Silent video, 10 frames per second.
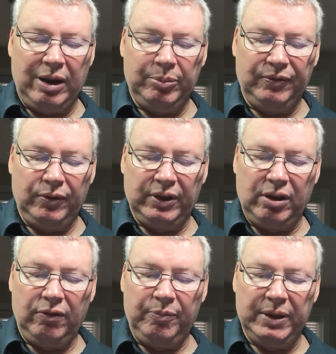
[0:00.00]
I prefer the
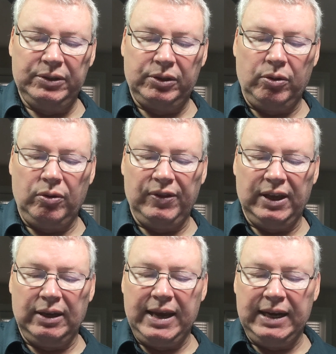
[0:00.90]
Gulf of Mexico over the
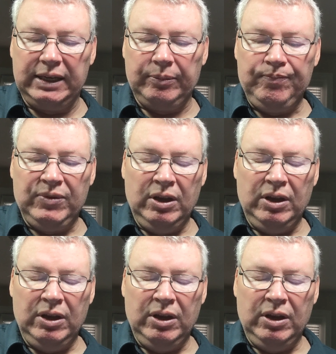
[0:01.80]
Atlantic.